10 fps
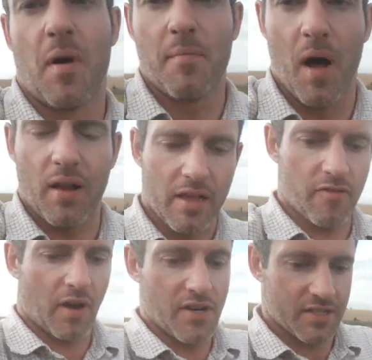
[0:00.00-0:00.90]
my barley
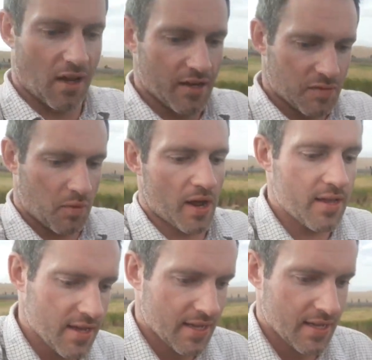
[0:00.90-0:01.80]
fungicide spray?
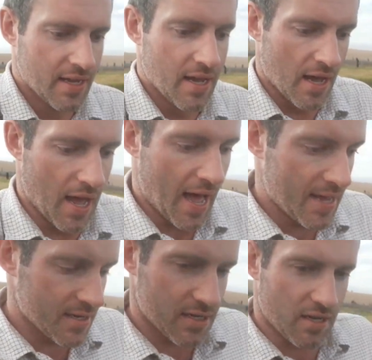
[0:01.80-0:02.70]

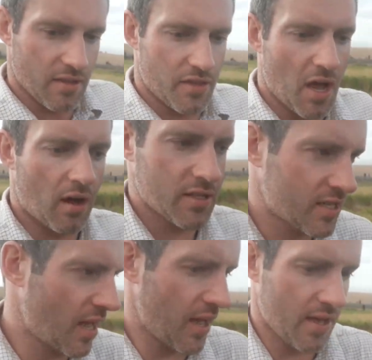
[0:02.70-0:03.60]
And the
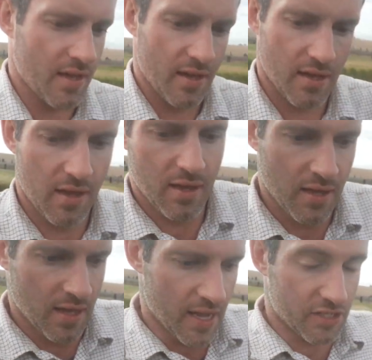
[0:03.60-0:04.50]
answer
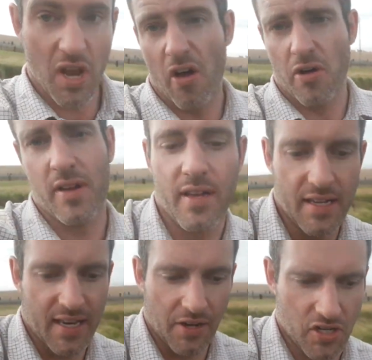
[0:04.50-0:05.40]
is no,
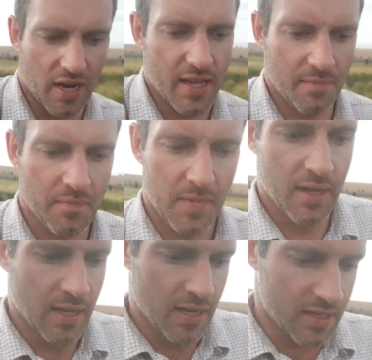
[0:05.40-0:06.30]
essentially.
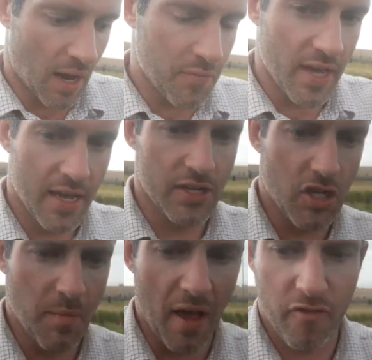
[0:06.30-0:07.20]
Some
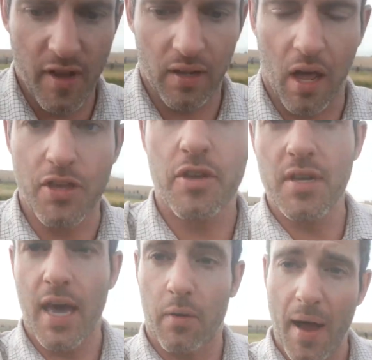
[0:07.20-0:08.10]
years you may feel like you
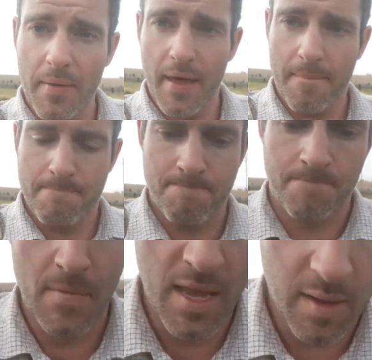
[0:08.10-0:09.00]
can get away with it,
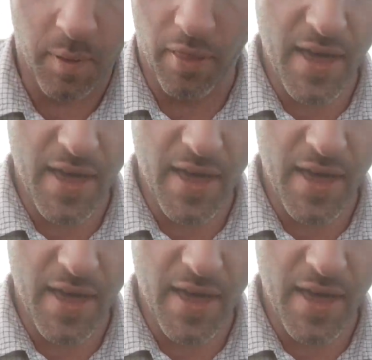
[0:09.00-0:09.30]
but